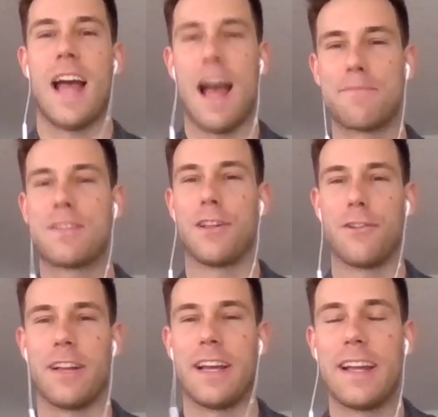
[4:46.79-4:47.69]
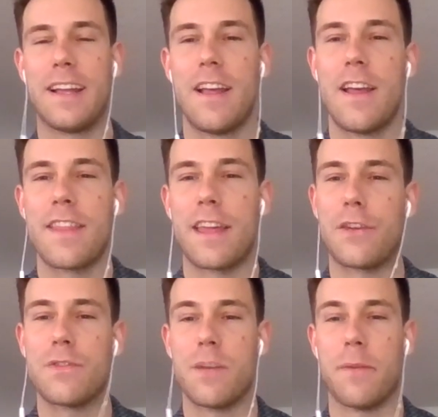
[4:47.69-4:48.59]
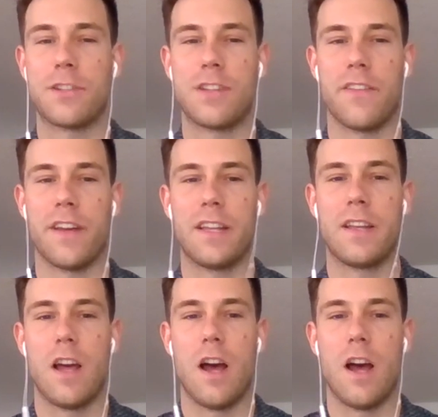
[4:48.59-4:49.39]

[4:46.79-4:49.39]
Absolutely. Thank you so much, David.